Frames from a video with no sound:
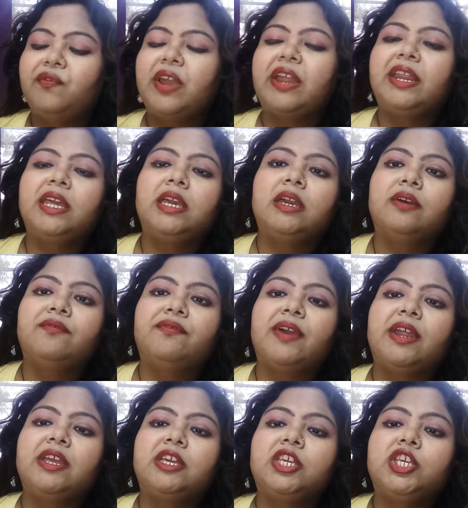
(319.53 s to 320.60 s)
Very,
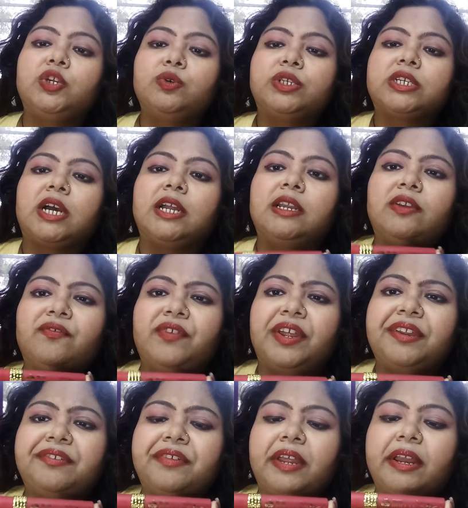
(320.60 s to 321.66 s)
very cute color,
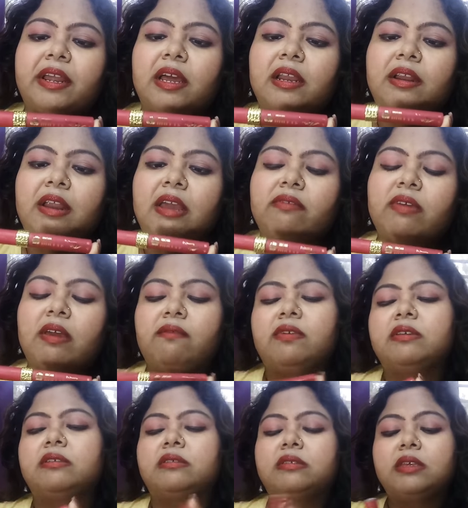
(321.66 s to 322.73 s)
very rare color I have
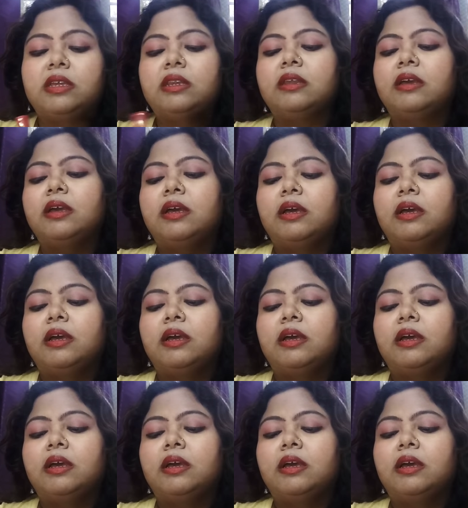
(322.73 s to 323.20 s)
ever seen.